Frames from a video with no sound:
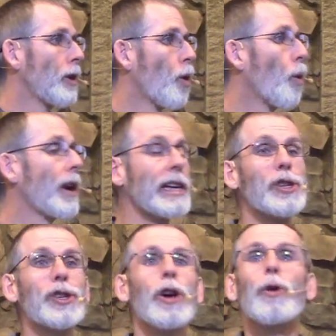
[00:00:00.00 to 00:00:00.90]
what
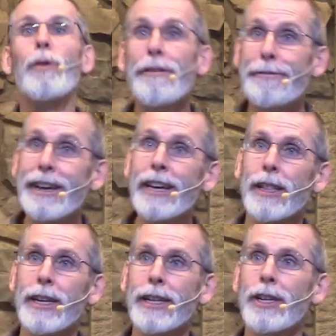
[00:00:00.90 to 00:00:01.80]
He's
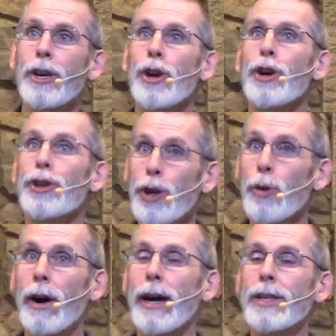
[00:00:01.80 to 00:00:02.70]
revealing
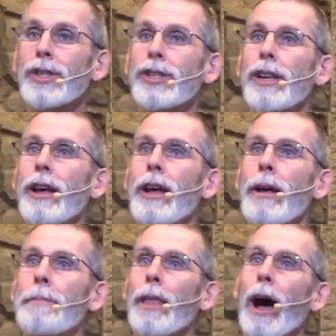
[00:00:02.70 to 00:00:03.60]
to us
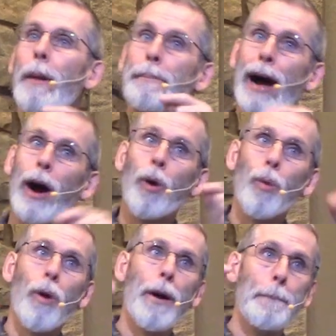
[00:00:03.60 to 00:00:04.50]
about
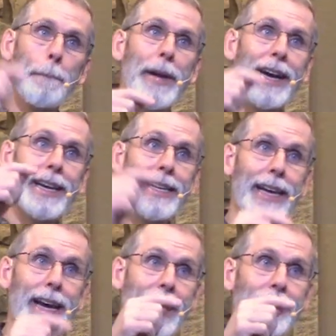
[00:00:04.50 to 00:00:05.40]
what may
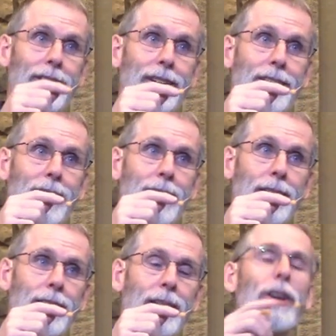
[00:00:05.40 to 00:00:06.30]
yet
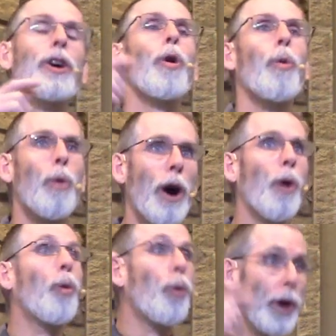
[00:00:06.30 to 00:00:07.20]

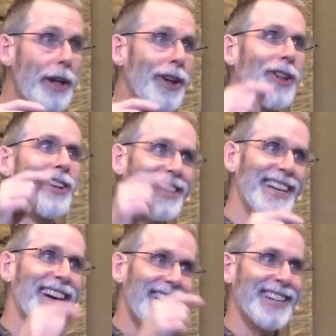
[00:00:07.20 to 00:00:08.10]
what will
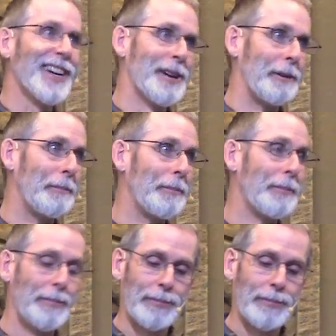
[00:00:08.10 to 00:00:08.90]
yet come.